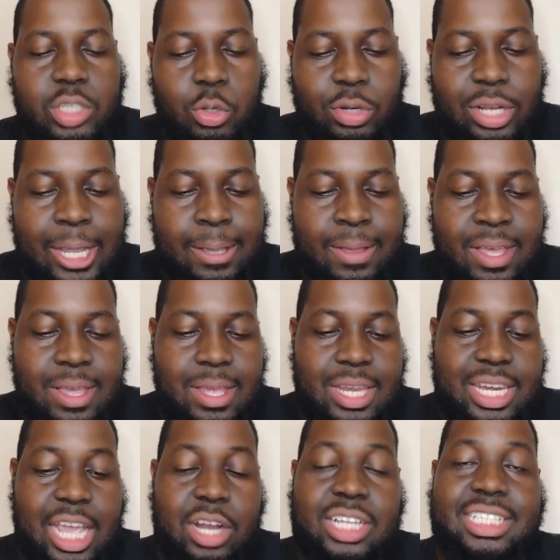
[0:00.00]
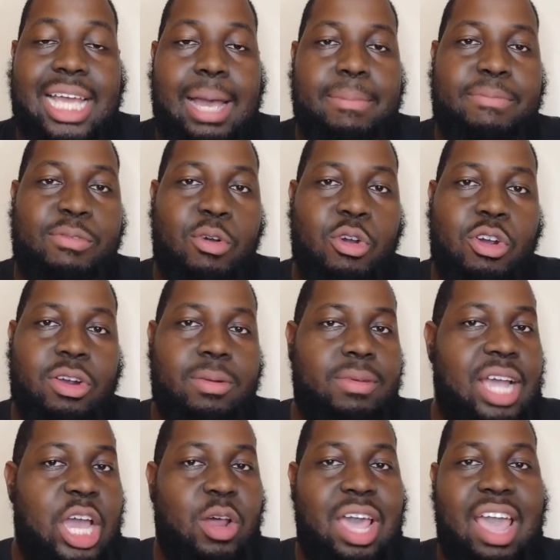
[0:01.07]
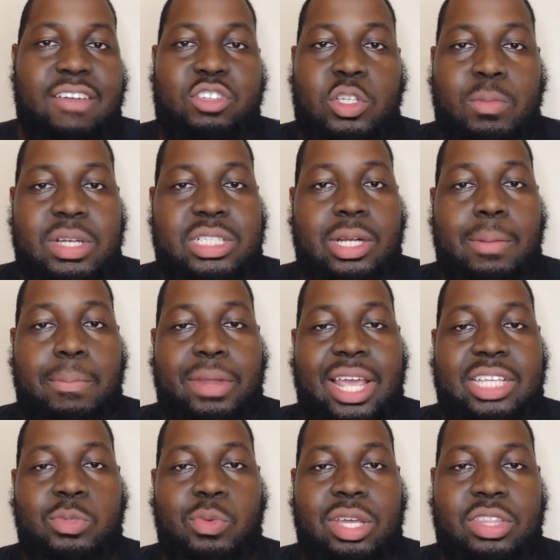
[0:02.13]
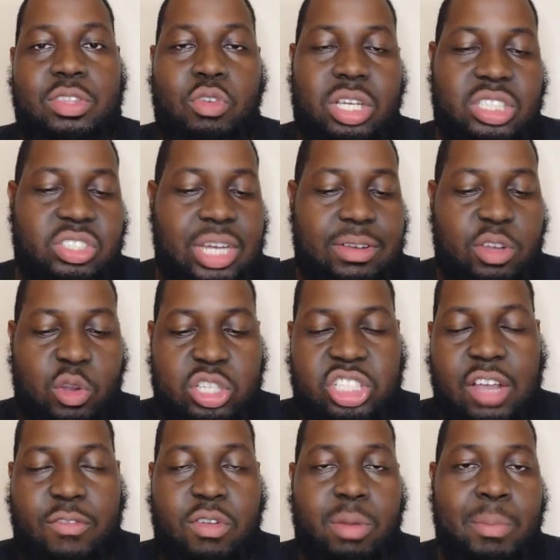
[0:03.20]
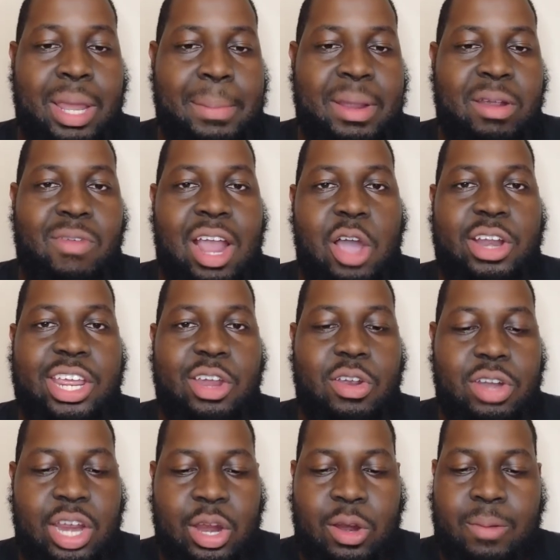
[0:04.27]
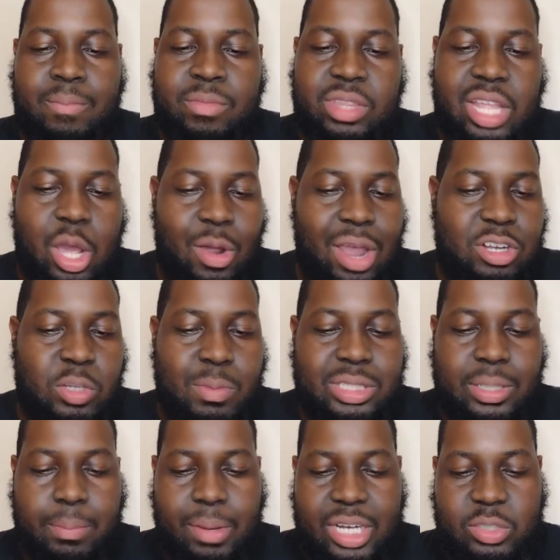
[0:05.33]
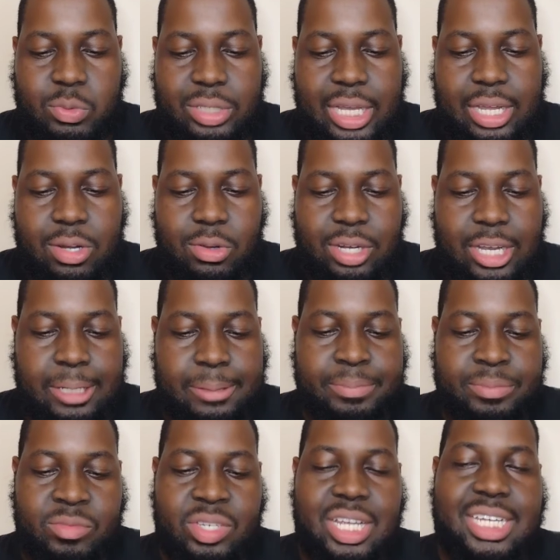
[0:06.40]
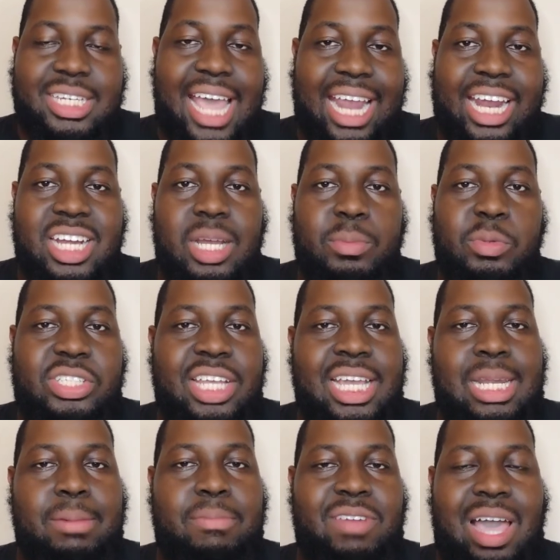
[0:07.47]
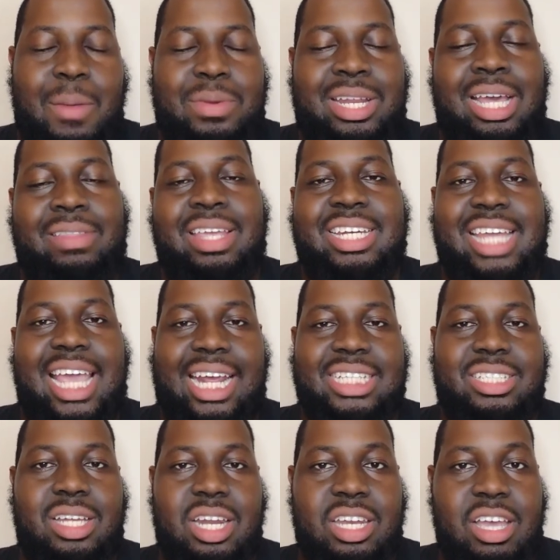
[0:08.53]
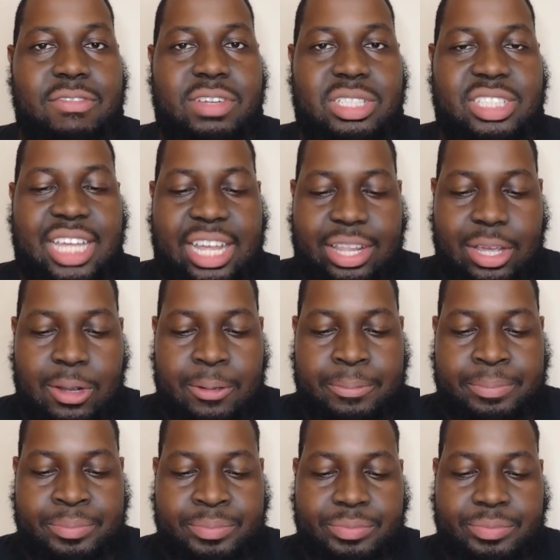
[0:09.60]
Okay. Now the top four, I don't have too much complaints with. You can shuffle, you can shuffle maybe around here and there. I don't have too much complaints with that. Okay. Dak at number 10, I'm fine with that. I think Dak has done enough to stay there.